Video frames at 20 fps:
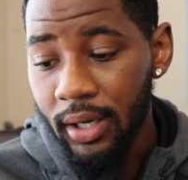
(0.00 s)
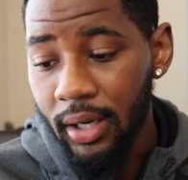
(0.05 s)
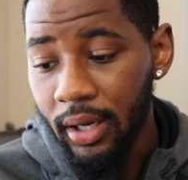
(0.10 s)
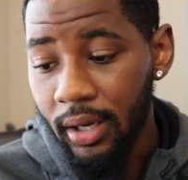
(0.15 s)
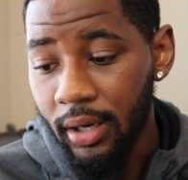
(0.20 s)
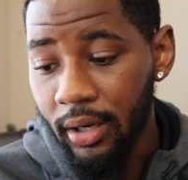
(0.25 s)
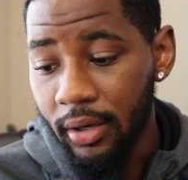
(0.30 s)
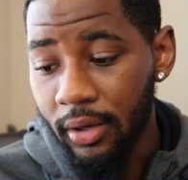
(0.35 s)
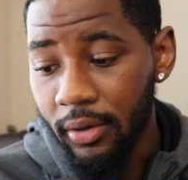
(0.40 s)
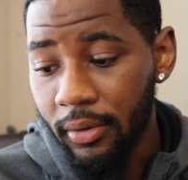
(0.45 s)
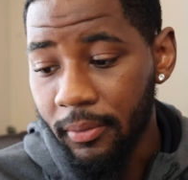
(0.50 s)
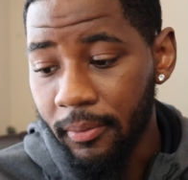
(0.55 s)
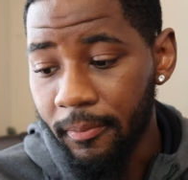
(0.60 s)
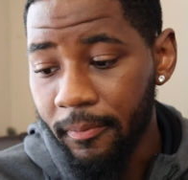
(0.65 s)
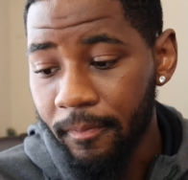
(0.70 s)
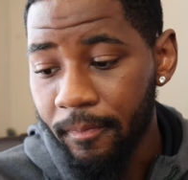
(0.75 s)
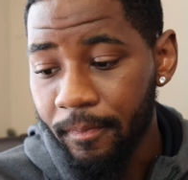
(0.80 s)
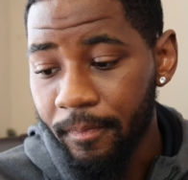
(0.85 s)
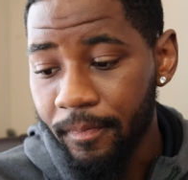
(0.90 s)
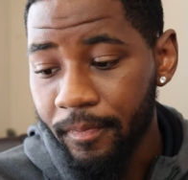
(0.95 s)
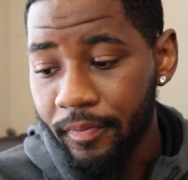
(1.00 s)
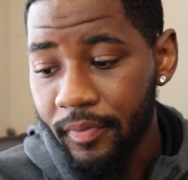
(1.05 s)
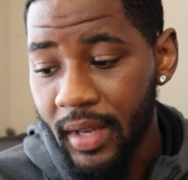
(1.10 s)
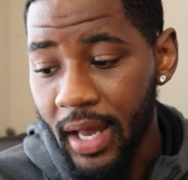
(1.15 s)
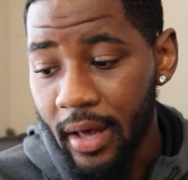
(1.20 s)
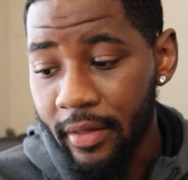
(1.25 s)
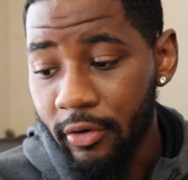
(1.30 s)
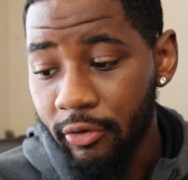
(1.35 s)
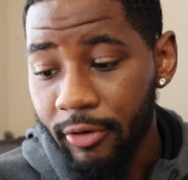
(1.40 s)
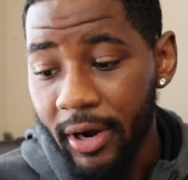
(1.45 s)
Um,
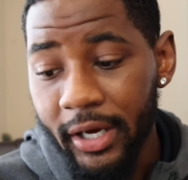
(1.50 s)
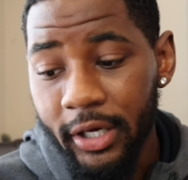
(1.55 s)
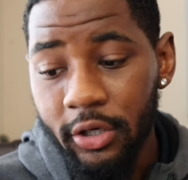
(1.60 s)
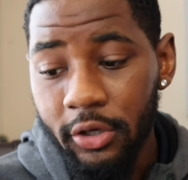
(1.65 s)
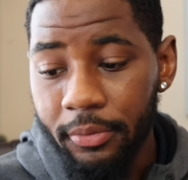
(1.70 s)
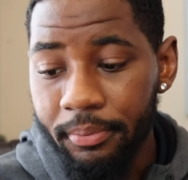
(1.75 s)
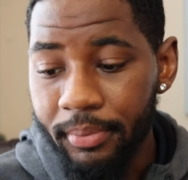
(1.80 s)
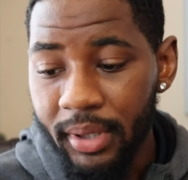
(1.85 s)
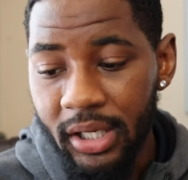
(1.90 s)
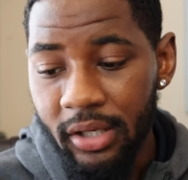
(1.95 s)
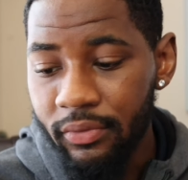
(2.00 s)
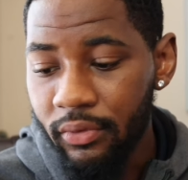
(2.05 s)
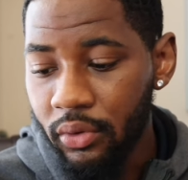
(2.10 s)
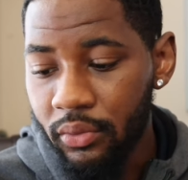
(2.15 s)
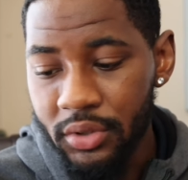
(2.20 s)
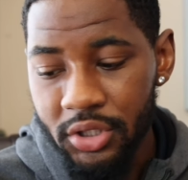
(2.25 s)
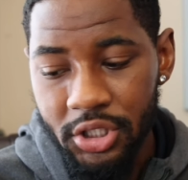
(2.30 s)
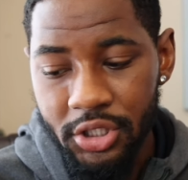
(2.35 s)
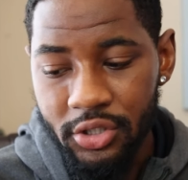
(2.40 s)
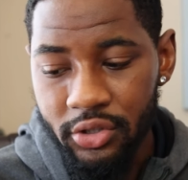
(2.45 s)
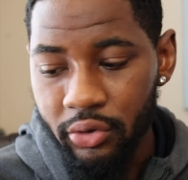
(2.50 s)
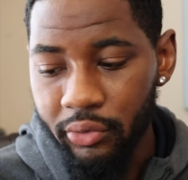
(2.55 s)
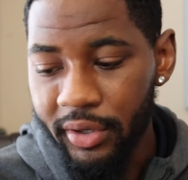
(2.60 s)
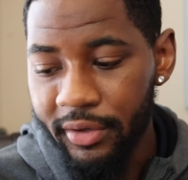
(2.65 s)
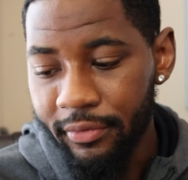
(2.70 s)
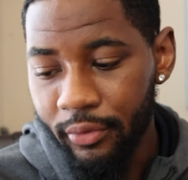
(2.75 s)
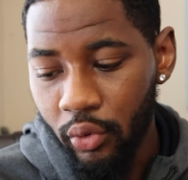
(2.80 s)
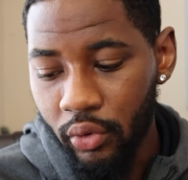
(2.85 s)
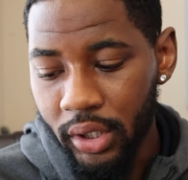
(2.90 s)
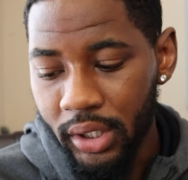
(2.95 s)
now the regular beef one was just
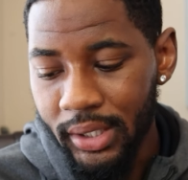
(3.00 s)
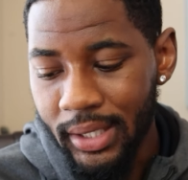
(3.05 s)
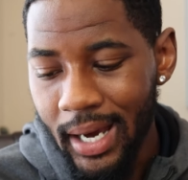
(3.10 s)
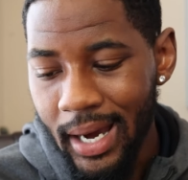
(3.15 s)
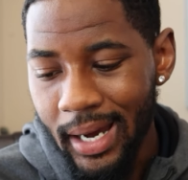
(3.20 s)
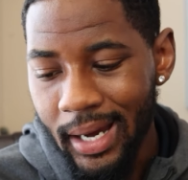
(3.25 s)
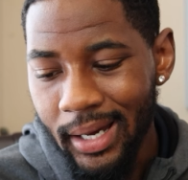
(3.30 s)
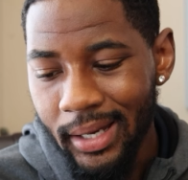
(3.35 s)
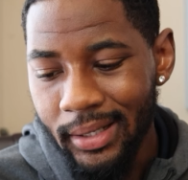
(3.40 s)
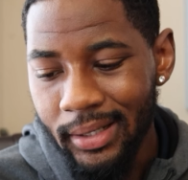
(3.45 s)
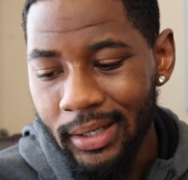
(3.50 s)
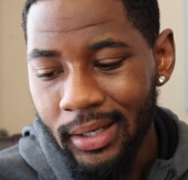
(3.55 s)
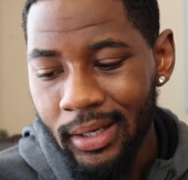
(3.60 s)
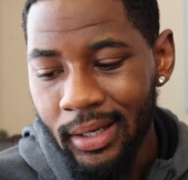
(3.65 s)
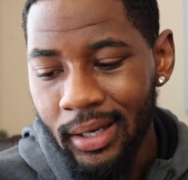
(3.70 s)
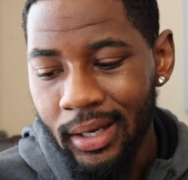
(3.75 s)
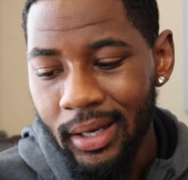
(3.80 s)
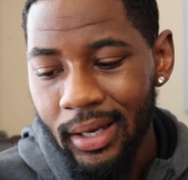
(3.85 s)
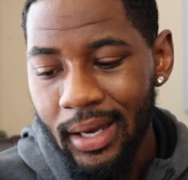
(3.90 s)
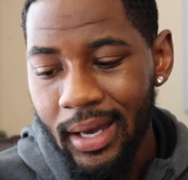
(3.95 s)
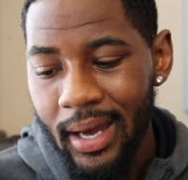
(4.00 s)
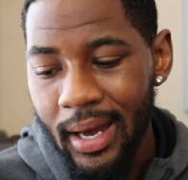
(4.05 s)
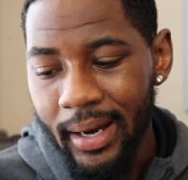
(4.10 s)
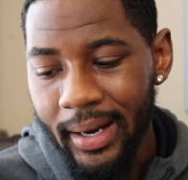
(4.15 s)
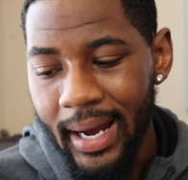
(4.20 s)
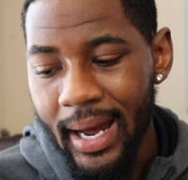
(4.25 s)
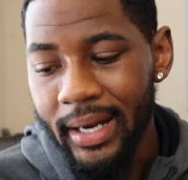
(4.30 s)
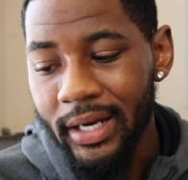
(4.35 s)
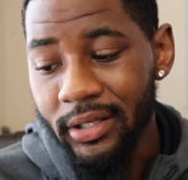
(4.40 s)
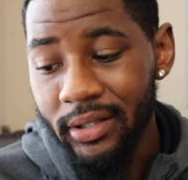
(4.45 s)
349. I
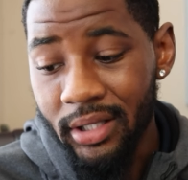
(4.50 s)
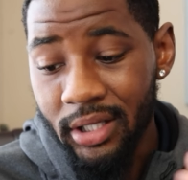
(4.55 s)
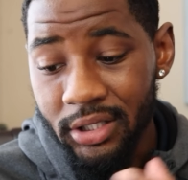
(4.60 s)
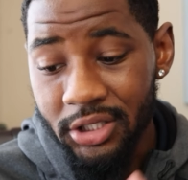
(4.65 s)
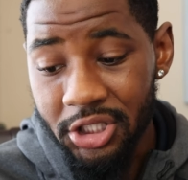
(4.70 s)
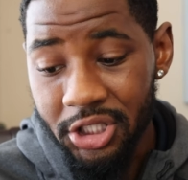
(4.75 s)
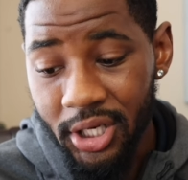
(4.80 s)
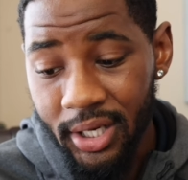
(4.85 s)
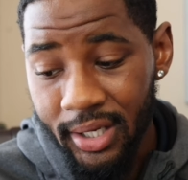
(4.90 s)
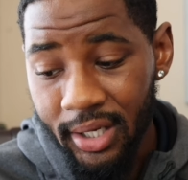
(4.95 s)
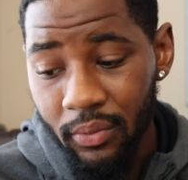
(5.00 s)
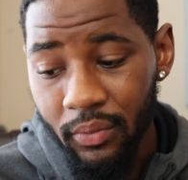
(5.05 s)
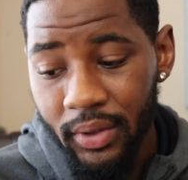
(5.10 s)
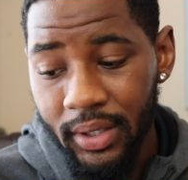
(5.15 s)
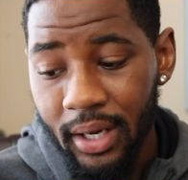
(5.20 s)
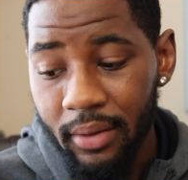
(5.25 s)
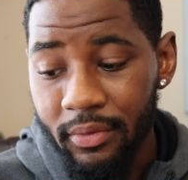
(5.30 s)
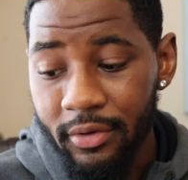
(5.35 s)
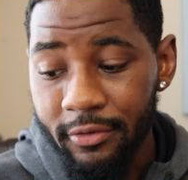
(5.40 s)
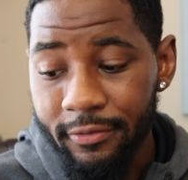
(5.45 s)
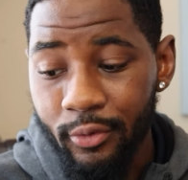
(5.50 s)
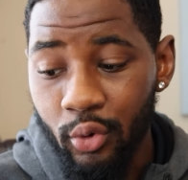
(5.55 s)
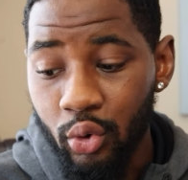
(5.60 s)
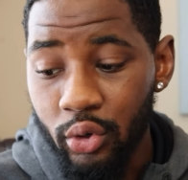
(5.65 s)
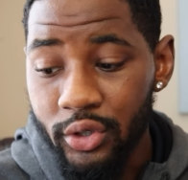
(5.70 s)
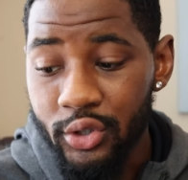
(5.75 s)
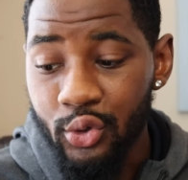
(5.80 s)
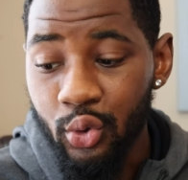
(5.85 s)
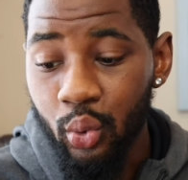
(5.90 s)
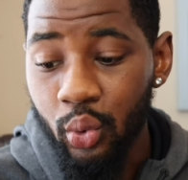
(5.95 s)
got the chicken one that was
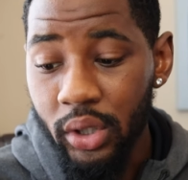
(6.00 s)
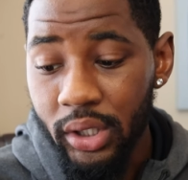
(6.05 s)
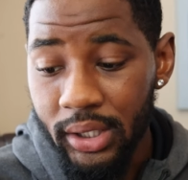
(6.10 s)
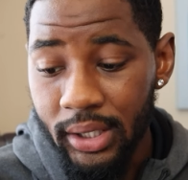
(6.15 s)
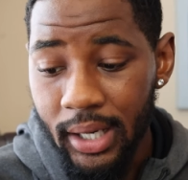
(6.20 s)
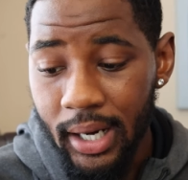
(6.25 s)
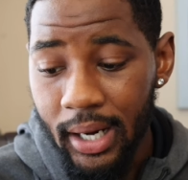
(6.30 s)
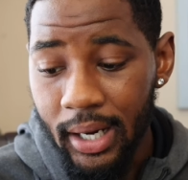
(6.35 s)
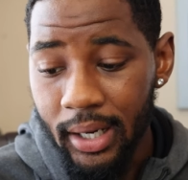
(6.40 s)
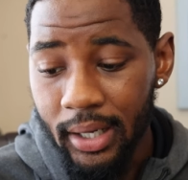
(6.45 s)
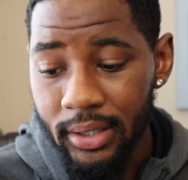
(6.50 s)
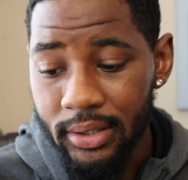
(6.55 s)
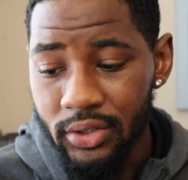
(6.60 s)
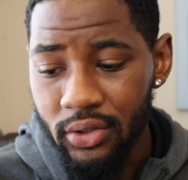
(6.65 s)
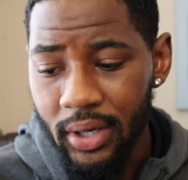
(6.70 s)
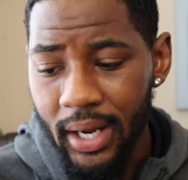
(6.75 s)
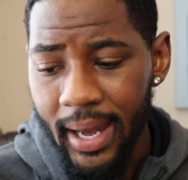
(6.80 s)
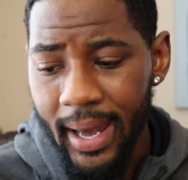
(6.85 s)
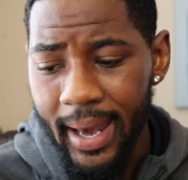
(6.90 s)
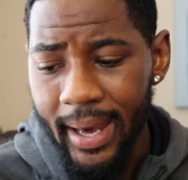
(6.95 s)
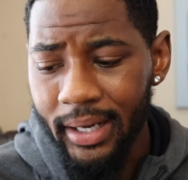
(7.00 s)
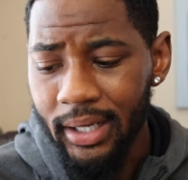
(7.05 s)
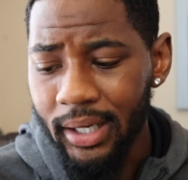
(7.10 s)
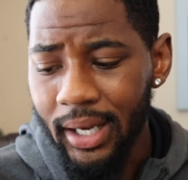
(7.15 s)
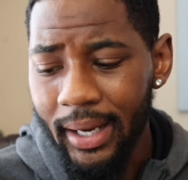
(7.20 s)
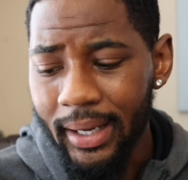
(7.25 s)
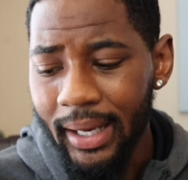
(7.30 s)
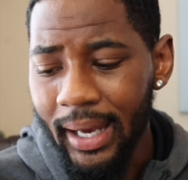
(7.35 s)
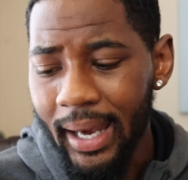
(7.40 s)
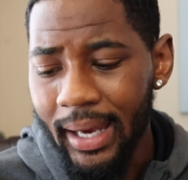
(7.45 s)
429. So that added
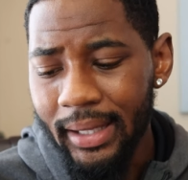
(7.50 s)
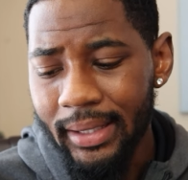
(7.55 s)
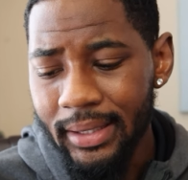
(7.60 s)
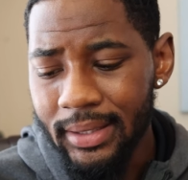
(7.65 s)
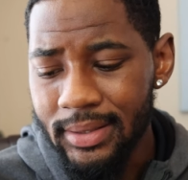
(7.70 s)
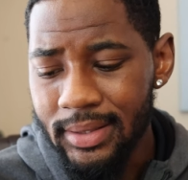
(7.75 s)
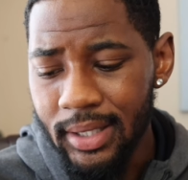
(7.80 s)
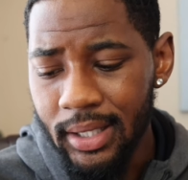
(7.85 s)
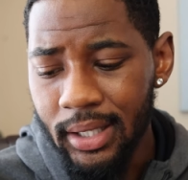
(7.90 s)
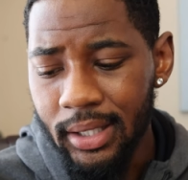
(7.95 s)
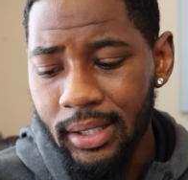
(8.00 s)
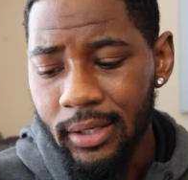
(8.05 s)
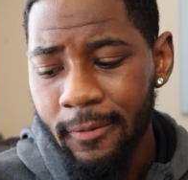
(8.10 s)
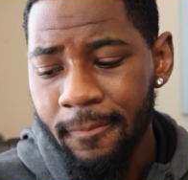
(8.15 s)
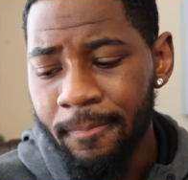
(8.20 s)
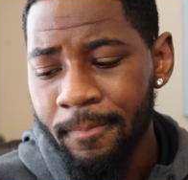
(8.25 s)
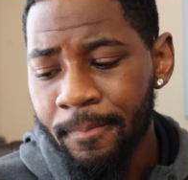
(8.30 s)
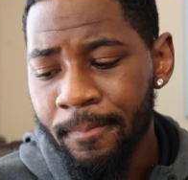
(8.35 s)
like 80 cent,